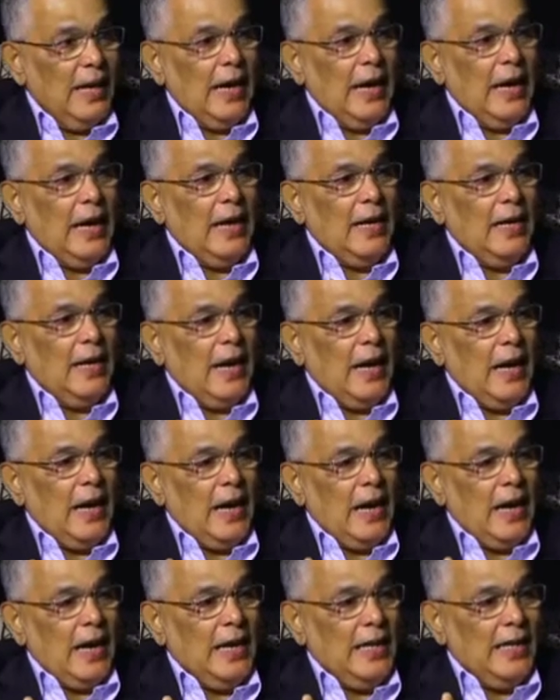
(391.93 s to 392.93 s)
And
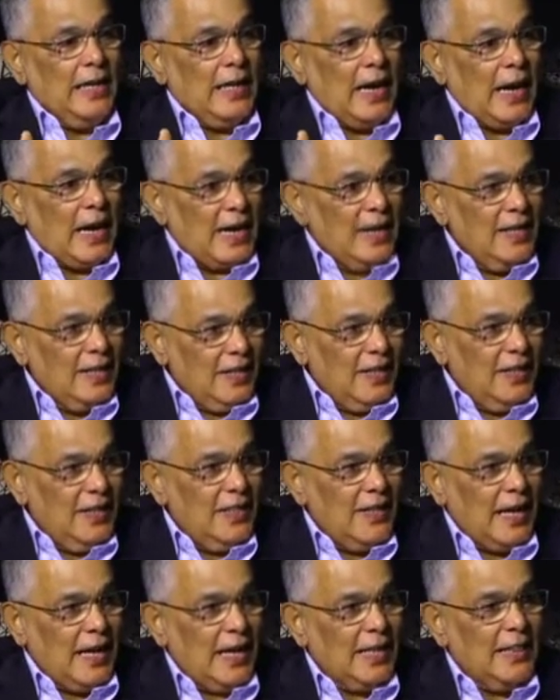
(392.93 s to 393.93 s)
uh, I guarantee
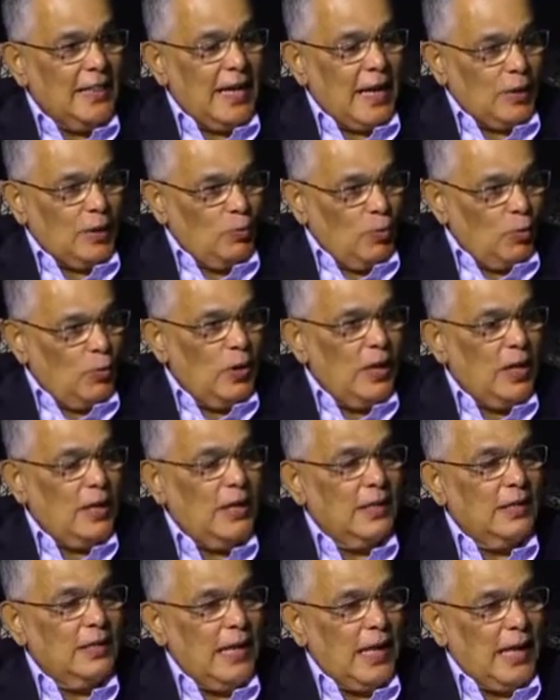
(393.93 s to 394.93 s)
that that will work
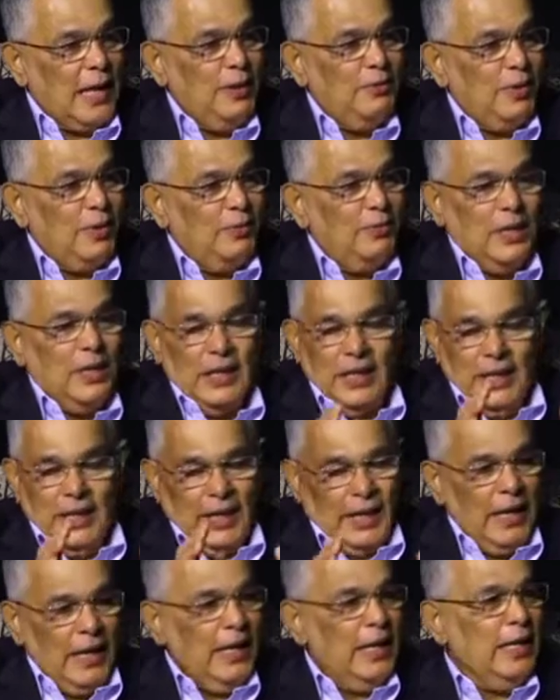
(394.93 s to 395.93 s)
in the life of
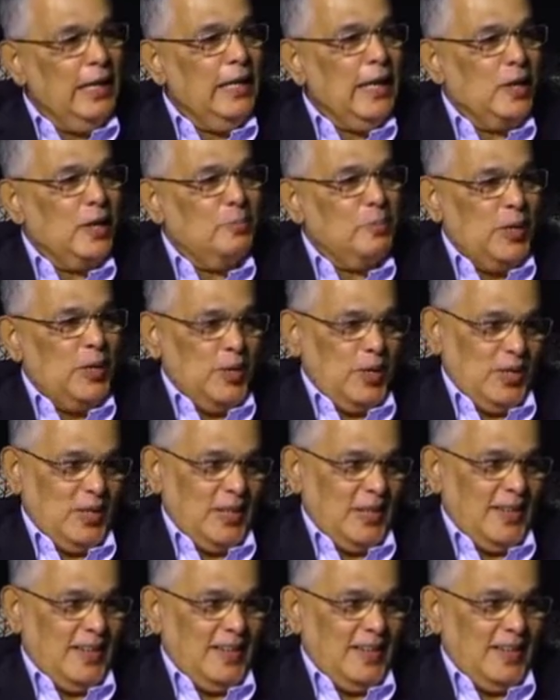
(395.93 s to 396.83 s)
any young person.